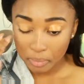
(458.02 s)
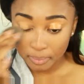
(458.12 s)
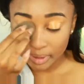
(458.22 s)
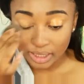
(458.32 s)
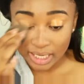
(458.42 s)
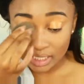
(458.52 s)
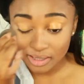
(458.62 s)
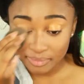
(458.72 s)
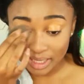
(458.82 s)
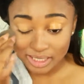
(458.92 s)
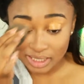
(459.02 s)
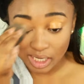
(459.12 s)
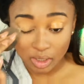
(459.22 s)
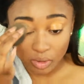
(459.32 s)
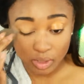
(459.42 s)
blend the mess
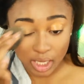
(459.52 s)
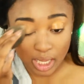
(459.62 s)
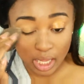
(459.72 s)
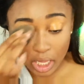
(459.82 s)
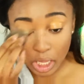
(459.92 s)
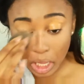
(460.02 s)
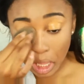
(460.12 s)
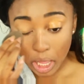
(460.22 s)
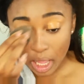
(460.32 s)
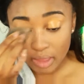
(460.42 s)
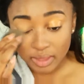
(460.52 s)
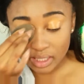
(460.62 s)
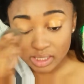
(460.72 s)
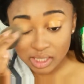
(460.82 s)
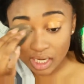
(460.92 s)
out and
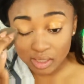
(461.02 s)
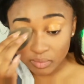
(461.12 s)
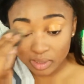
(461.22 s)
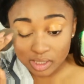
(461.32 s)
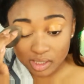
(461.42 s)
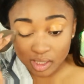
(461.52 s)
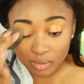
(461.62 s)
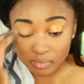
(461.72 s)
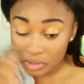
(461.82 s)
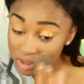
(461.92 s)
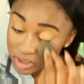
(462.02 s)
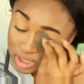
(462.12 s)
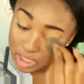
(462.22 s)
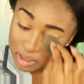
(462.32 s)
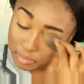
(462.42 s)
then set it with some
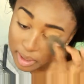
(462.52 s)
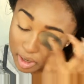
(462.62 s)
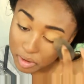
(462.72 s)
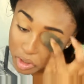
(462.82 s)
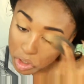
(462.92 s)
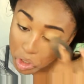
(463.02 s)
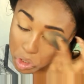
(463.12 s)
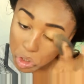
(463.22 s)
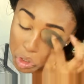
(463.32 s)
setting powder